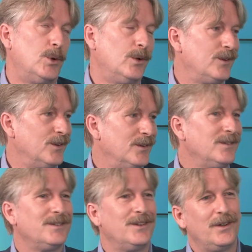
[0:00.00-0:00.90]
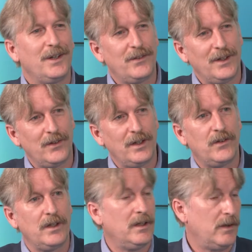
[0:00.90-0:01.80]
portal is
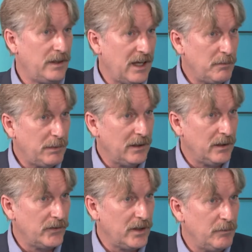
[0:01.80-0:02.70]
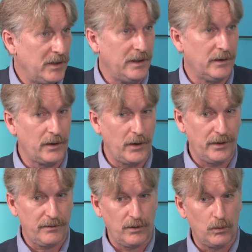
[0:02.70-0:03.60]
the APIs and MTD are
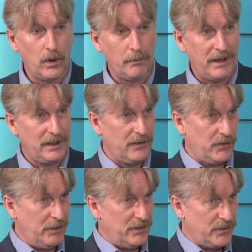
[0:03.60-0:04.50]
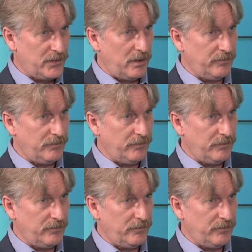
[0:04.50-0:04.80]
going through one mechanism into